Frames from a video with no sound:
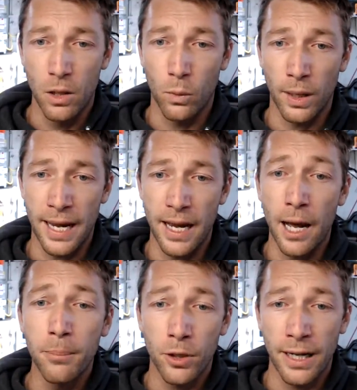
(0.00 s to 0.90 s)
When I
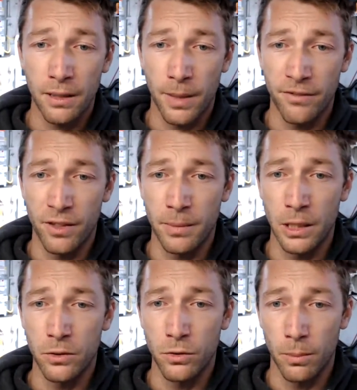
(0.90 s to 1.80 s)
upgraded my
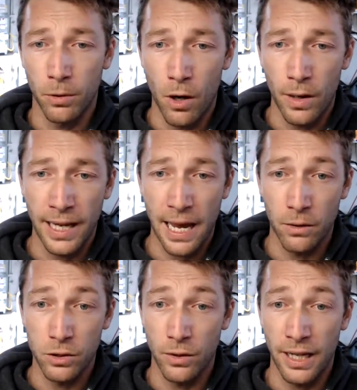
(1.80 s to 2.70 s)
Vimeo to a pro
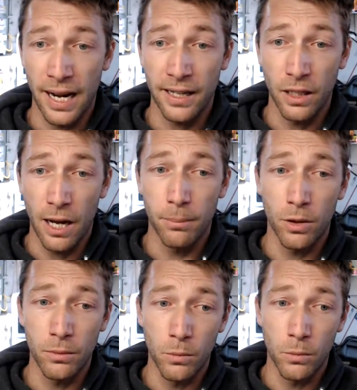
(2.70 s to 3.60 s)
account so that I could
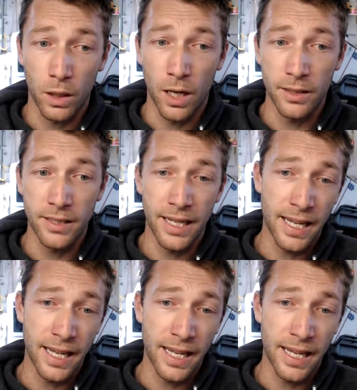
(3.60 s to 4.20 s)
upload more content